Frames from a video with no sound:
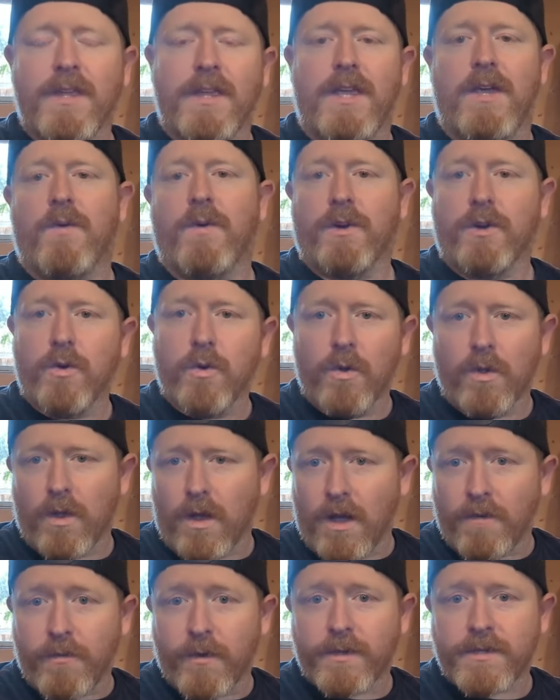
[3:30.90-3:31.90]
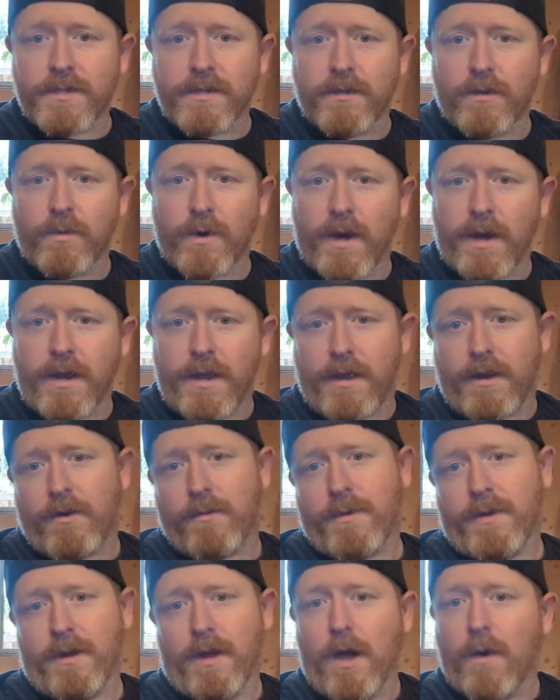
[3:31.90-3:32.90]
it would cool off what's in the radiator
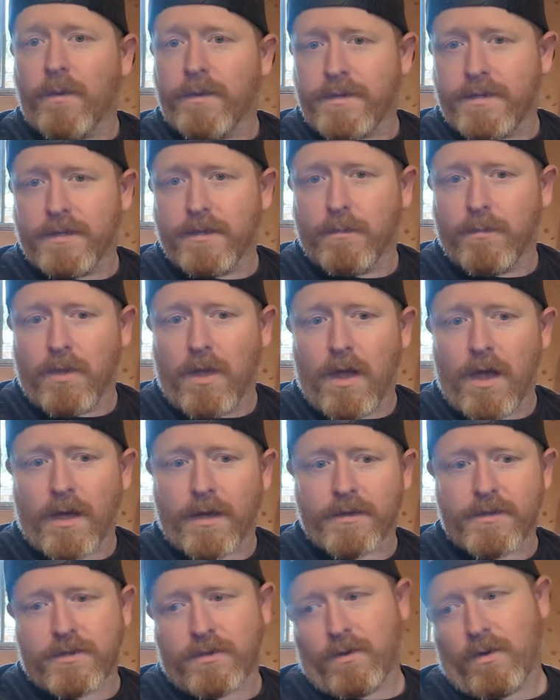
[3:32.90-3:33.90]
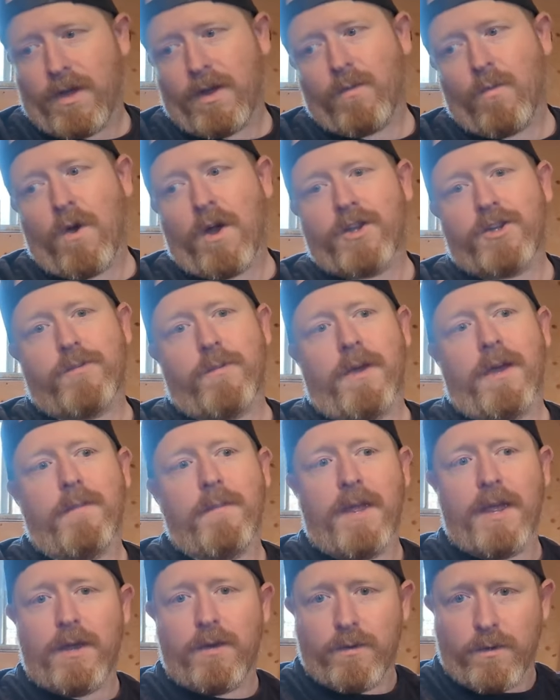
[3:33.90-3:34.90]
but not what's in the block. So I'd watch my
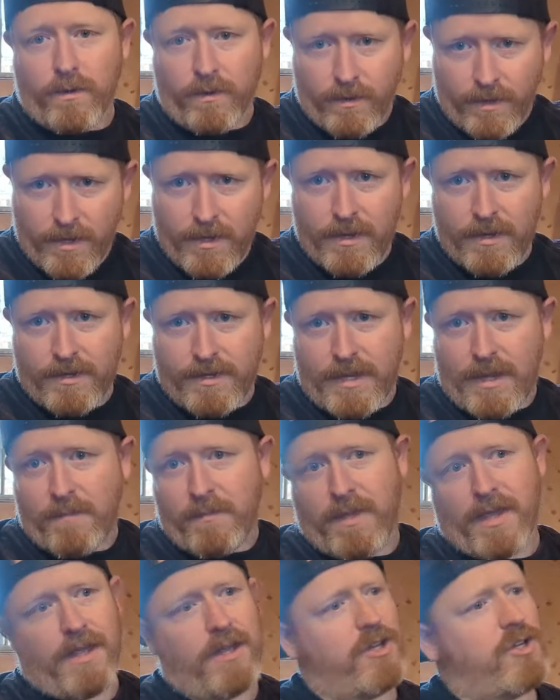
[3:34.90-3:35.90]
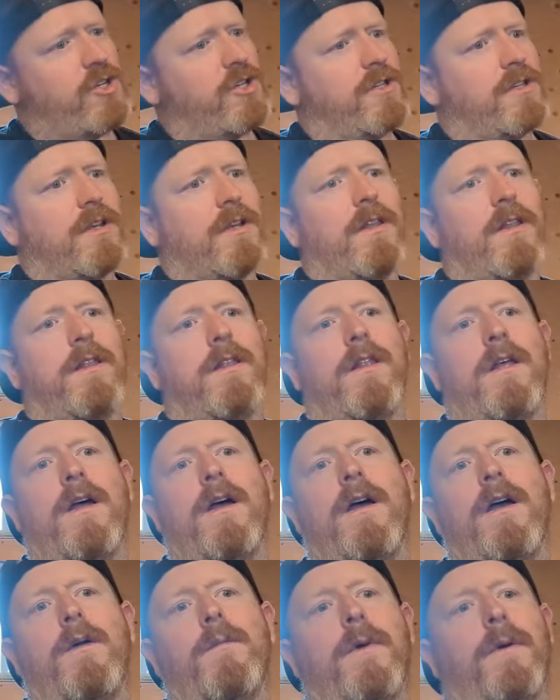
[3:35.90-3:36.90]
manual temp gauge just
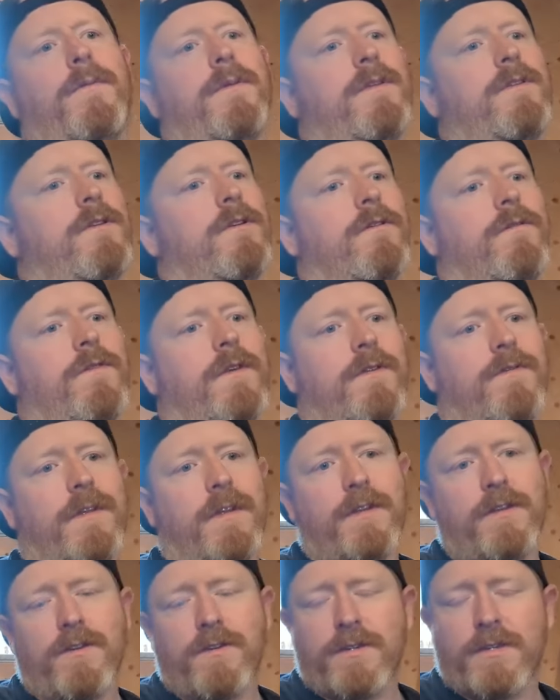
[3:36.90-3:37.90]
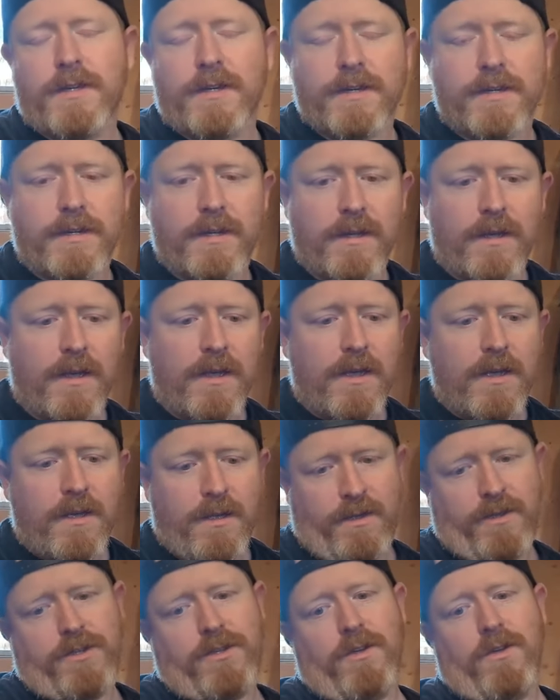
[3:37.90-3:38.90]
climb up to 250, 260.
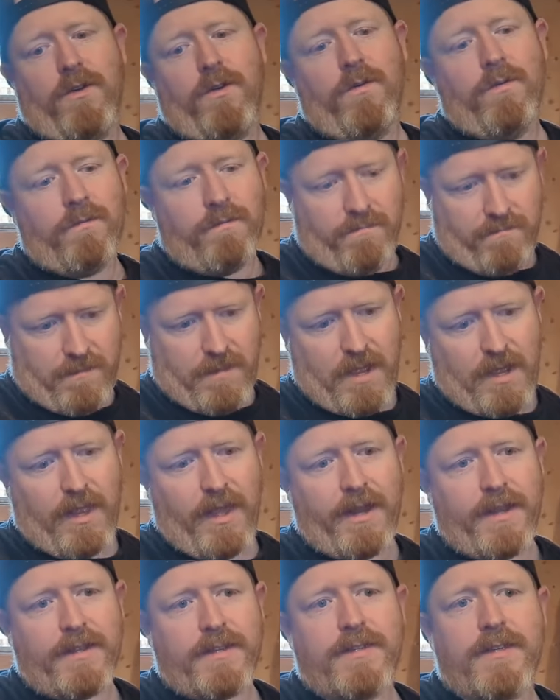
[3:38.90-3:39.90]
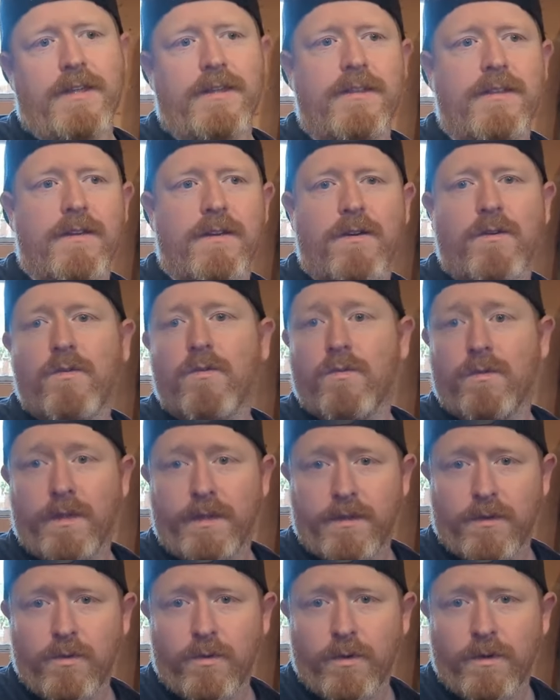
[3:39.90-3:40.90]
So I let it sit there,
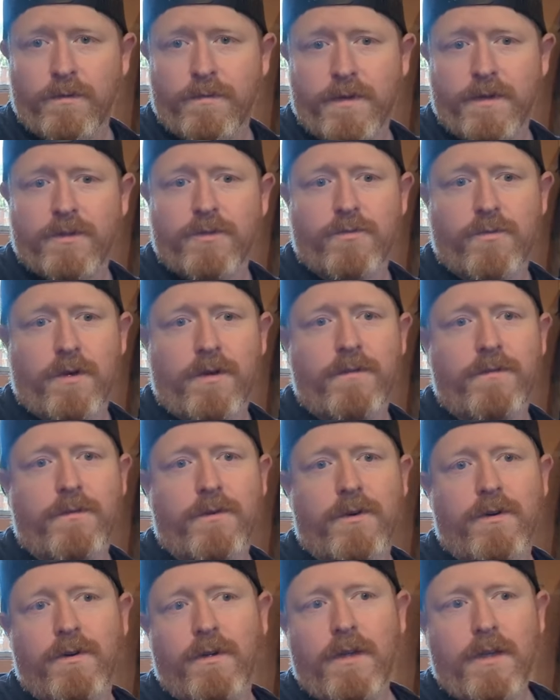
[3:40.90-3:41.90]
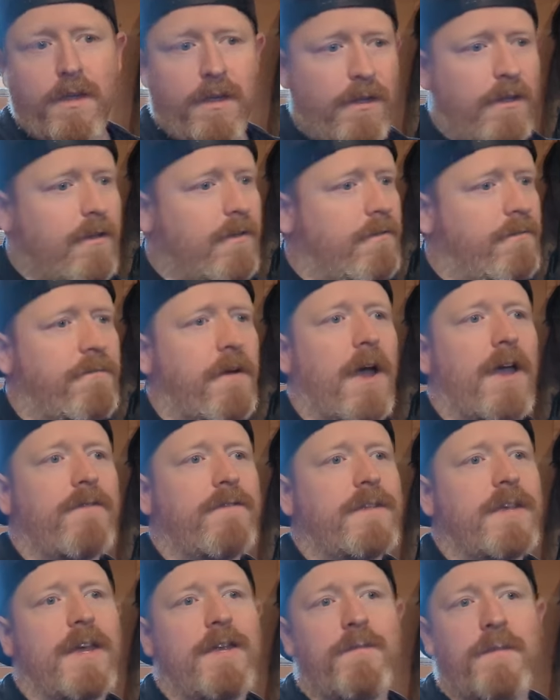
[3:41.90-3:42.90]
let the cooling fans run for
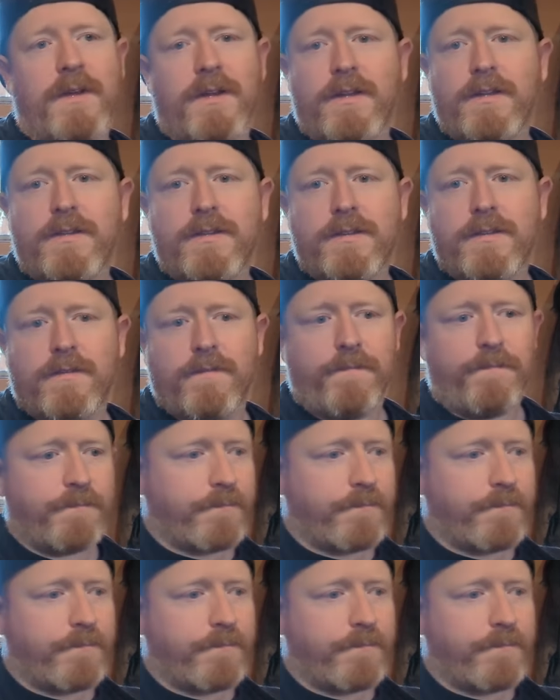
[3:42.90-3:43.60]
5-10 minutes,